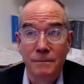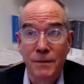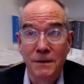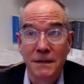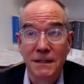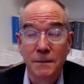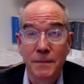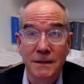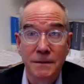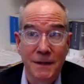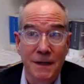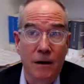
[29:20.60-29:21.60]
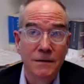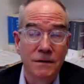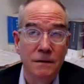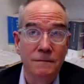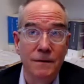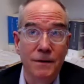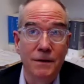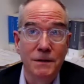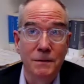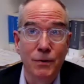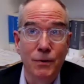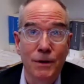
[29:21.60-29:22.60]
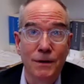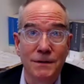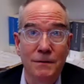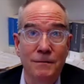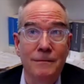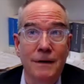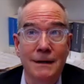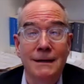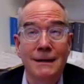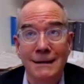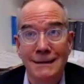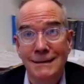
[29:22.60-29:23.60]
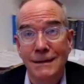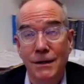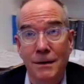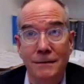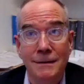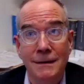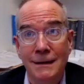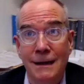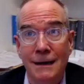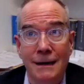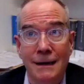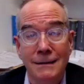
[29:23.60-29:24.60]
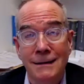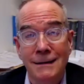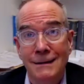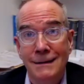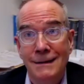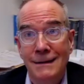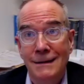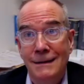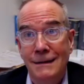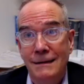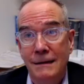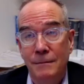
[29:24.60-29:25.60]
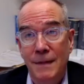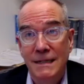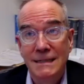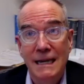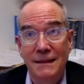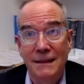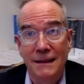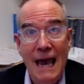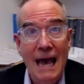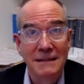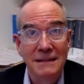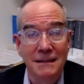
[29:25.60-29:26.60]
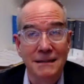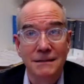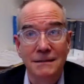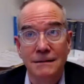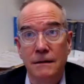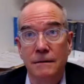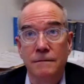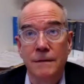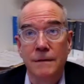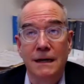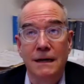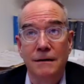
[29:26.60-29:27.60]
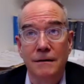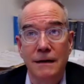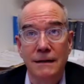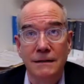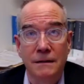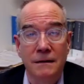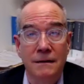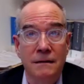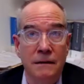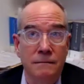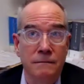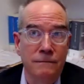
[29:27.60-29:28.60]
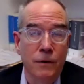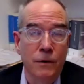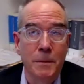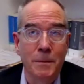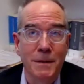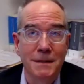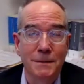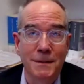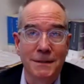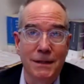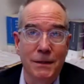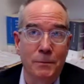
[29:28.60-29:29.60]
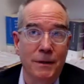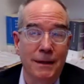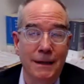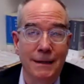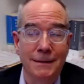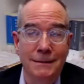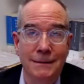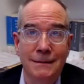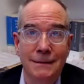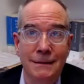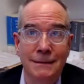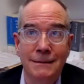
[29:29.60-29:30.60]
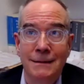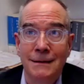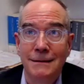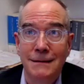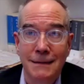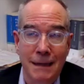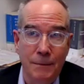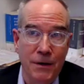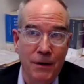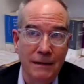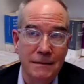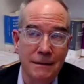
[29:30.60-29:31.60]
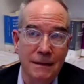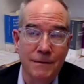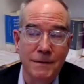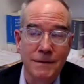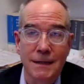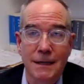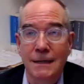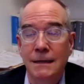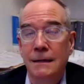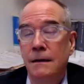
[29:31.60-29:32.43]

participants, but also for those employers that want to continue to maintain the assets of retirees and former participants in the plan to keep their asset levels high.